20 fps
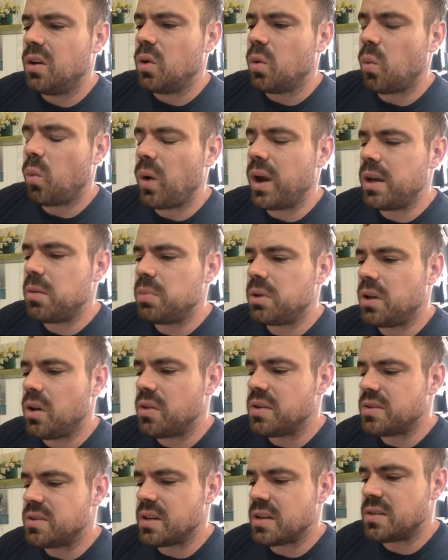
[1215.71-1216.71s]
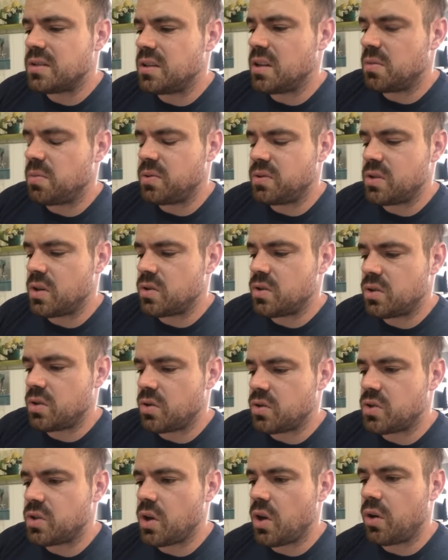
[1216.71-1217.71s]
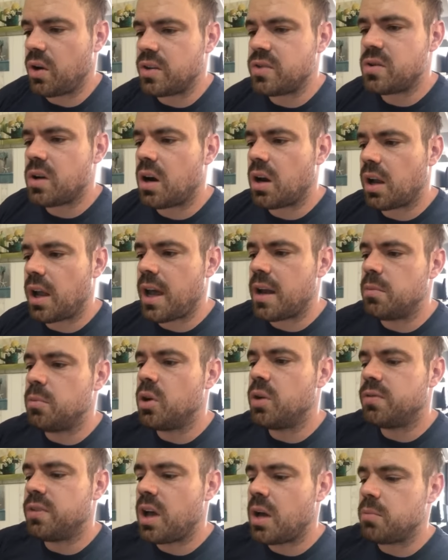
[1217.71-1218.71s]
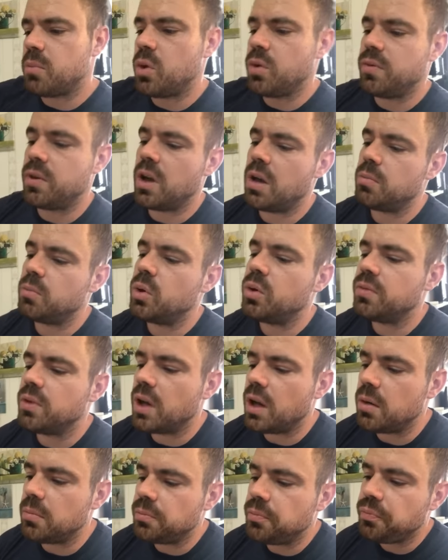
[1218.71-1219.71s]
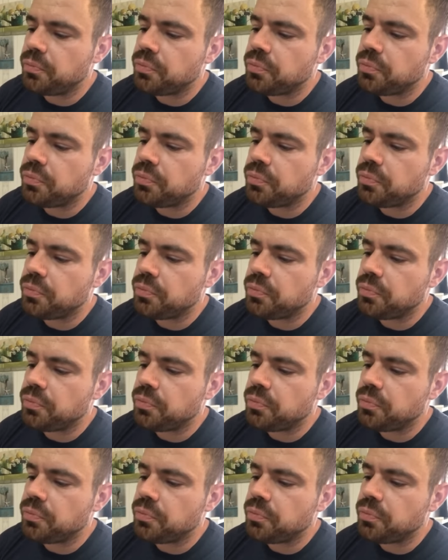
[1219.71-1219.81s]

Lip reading: way below the 60th position or so, and I started kind of moving up.